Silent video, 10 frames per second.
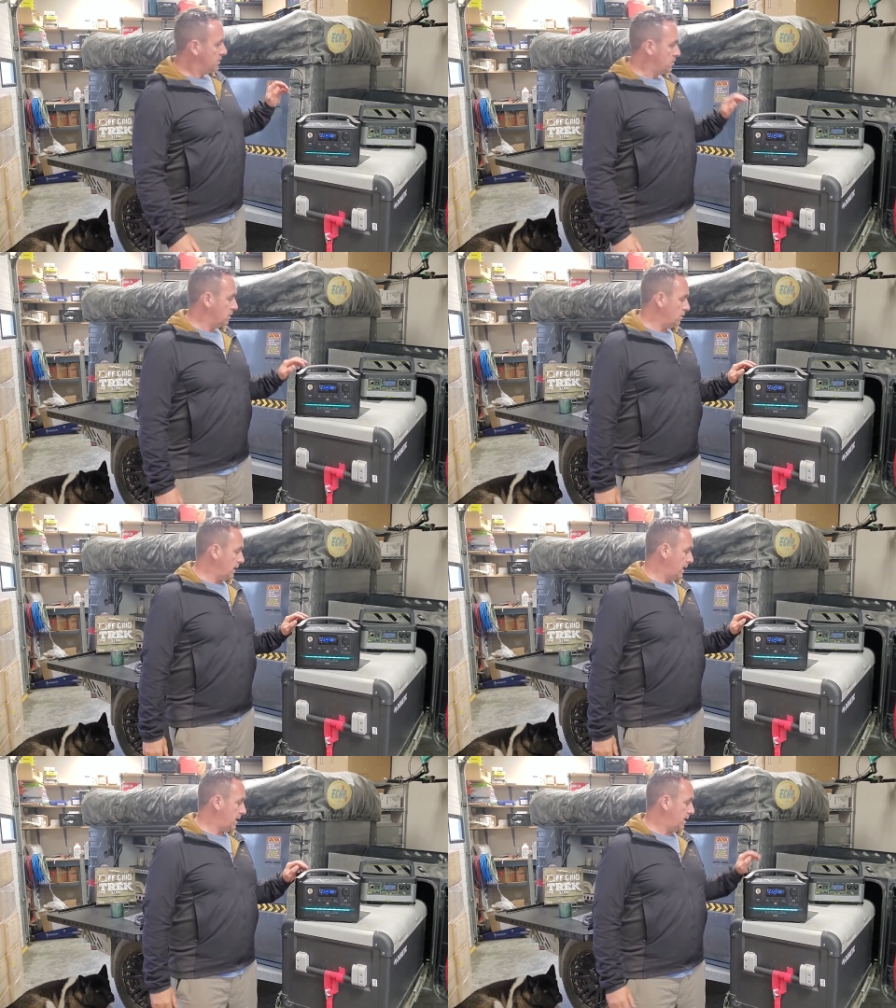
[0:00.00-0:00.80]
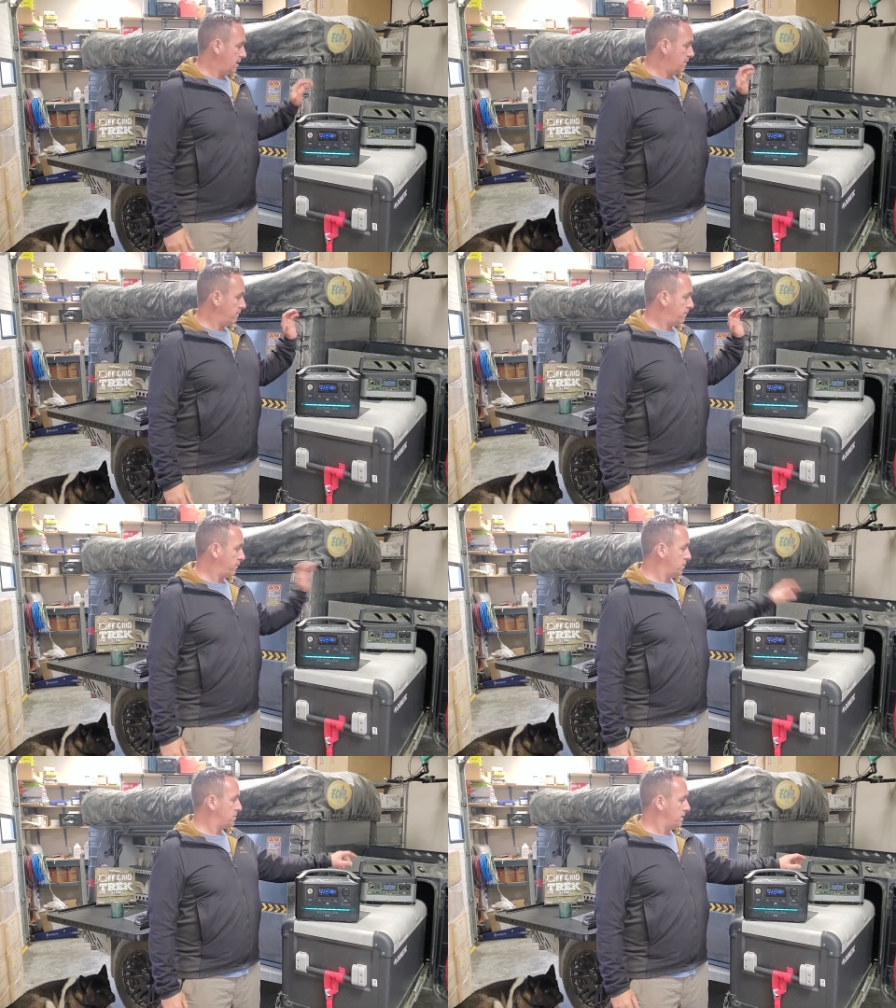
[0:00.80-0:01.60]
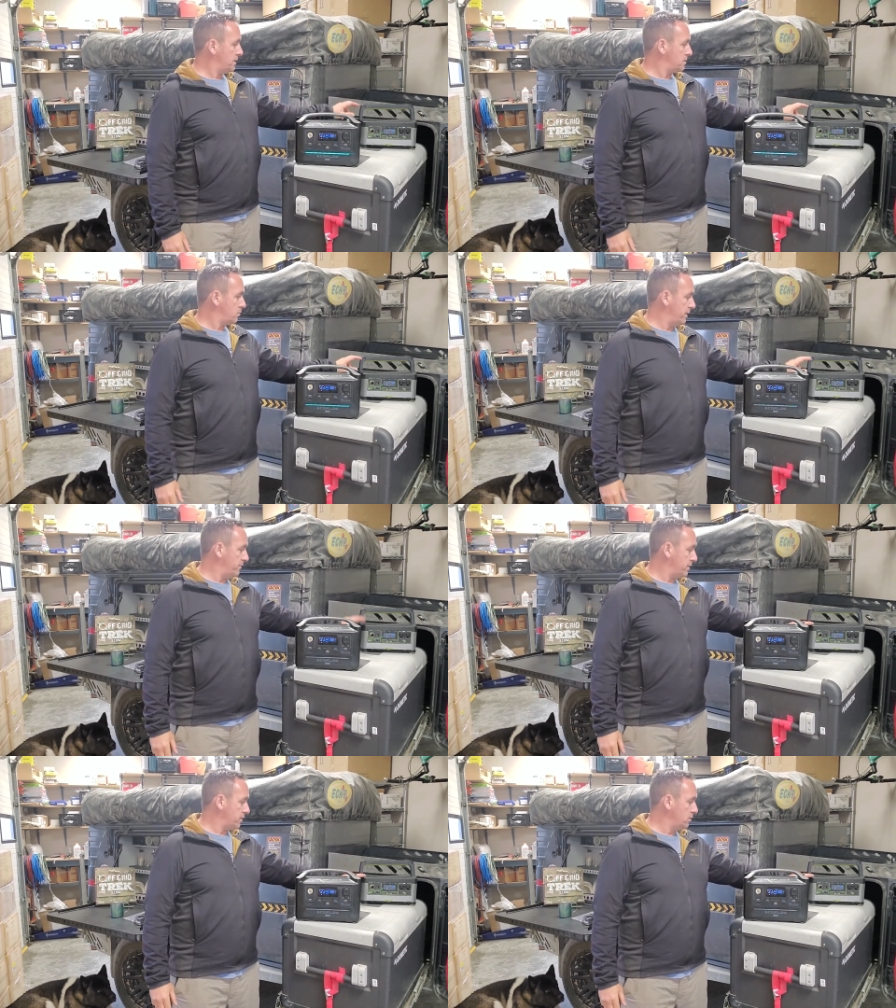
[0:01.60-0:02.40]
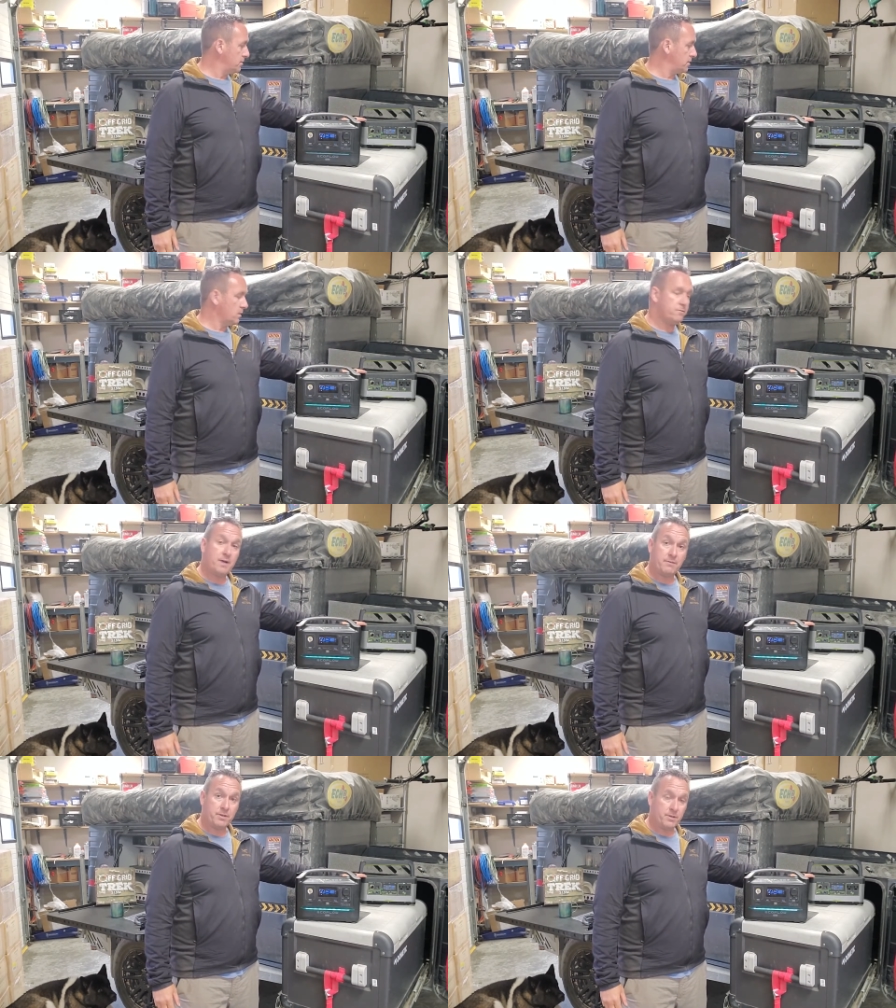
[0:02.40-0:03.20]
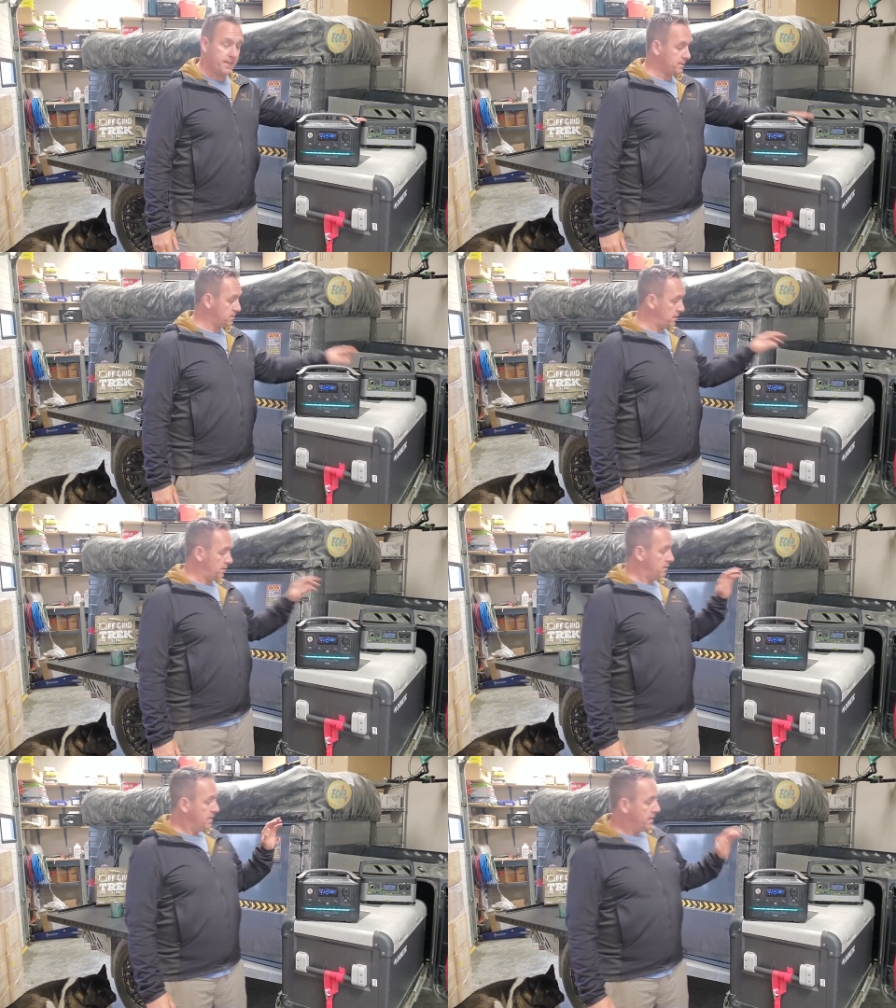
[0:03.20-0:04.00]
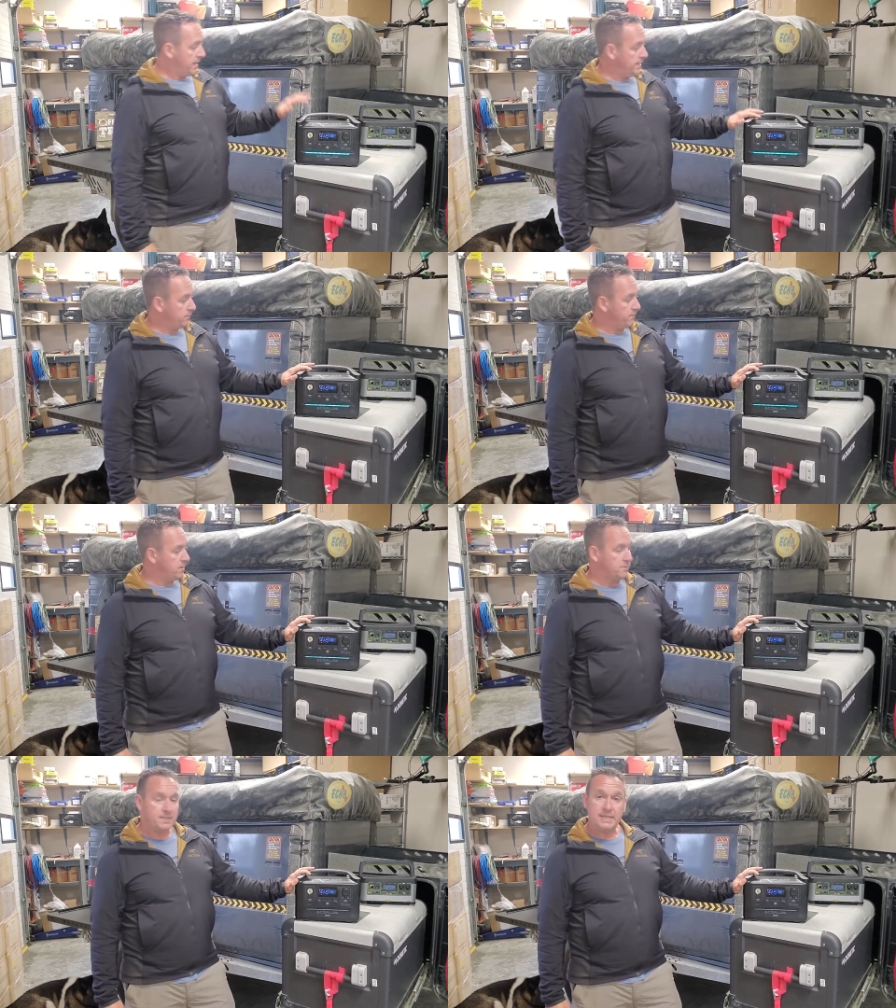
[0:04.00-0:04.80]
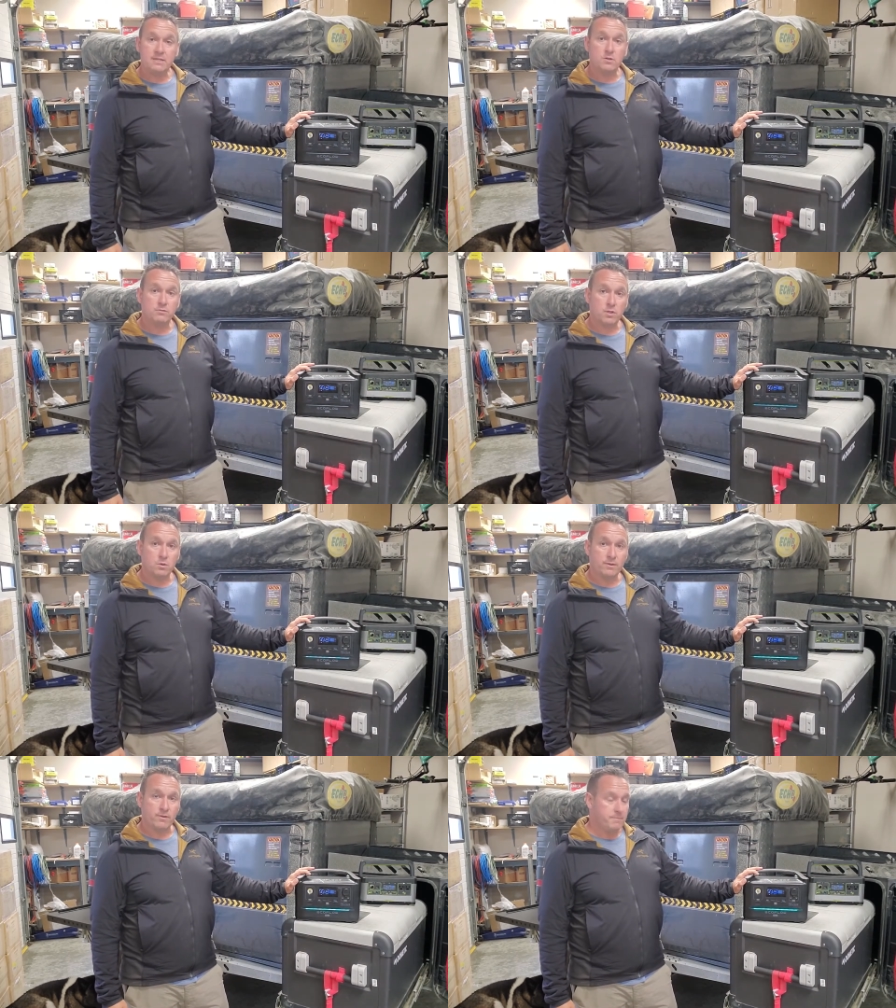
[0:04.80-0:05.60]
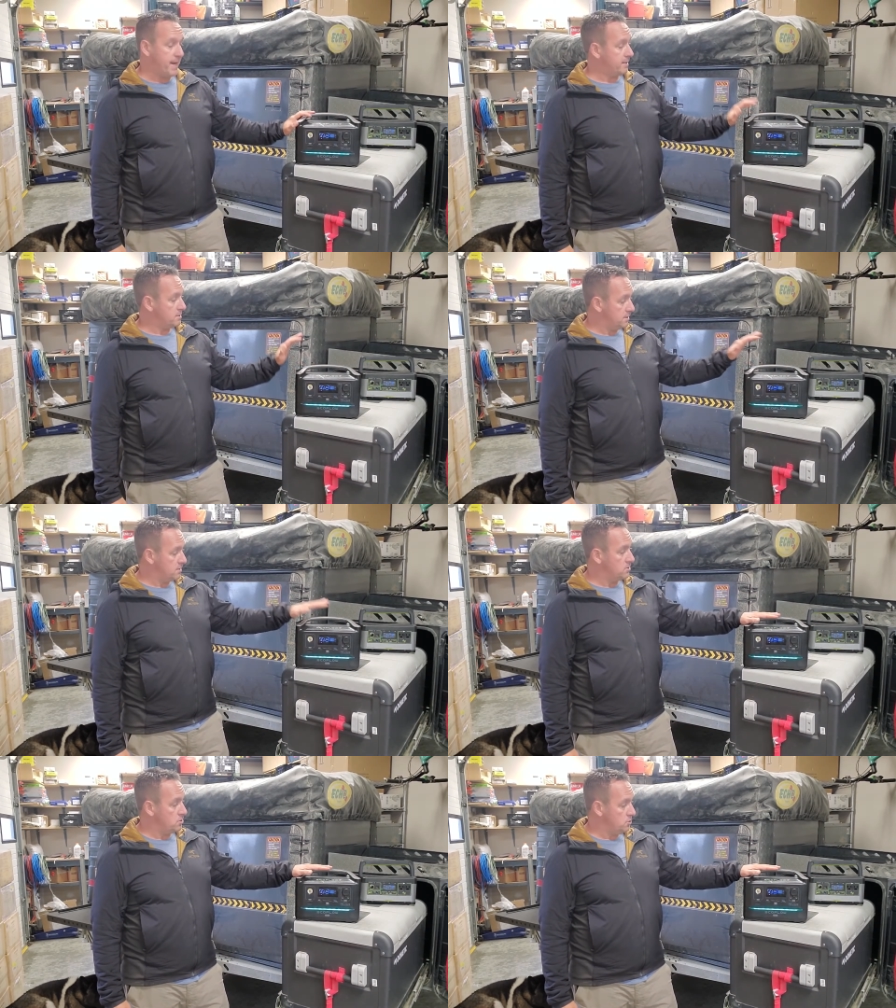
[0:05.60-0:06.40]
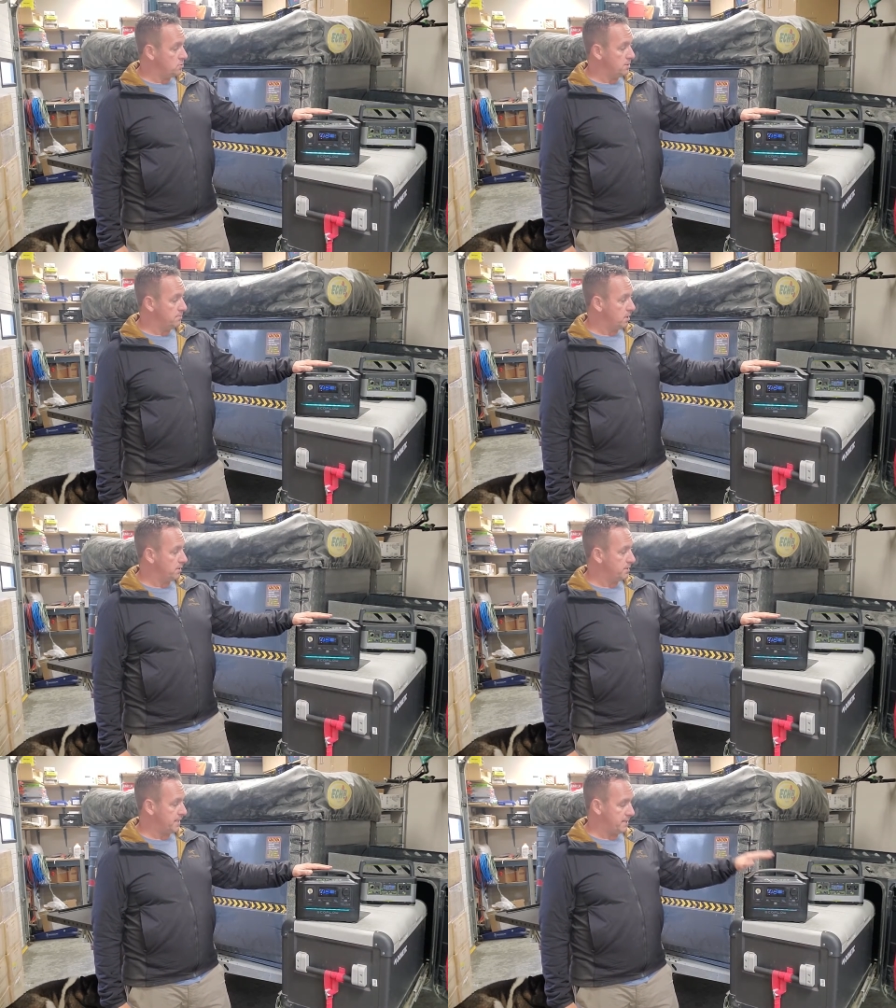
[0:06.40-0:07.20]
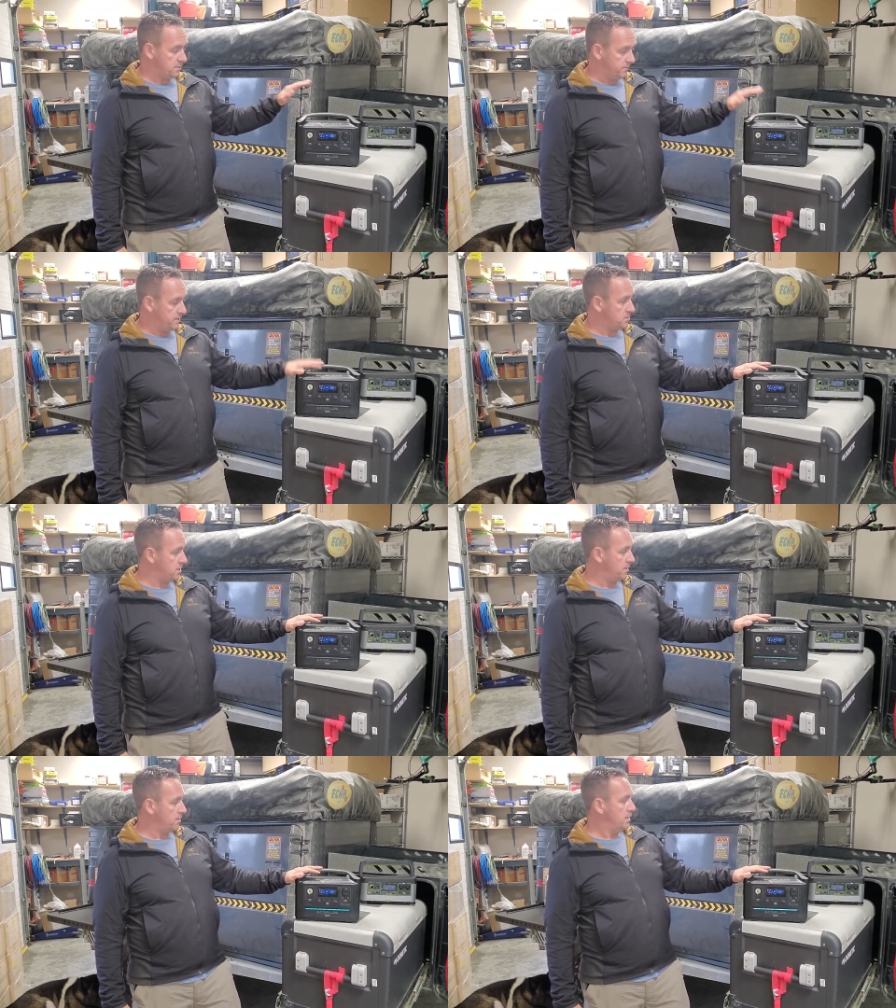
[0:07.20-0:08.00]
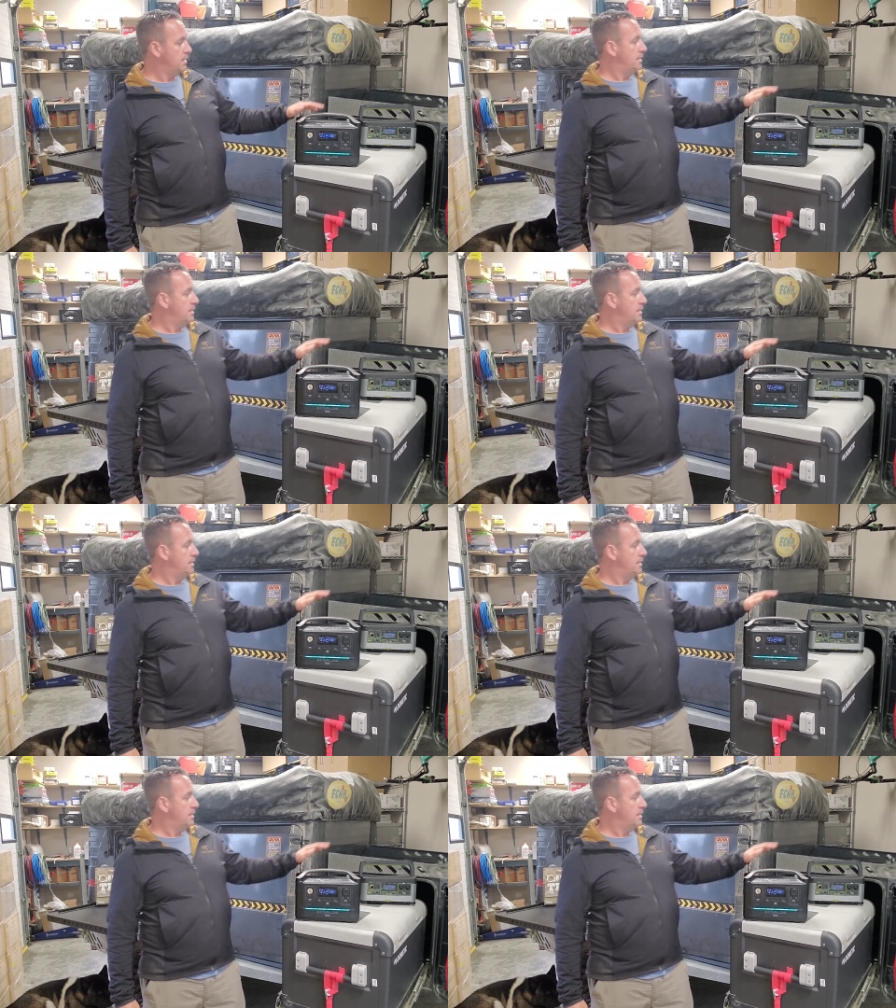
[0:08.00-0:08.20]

So uh, First, it's we've got the Goal Zero 500X here, and then we've got the EcoFlow River Max. This is new to the market as of this year.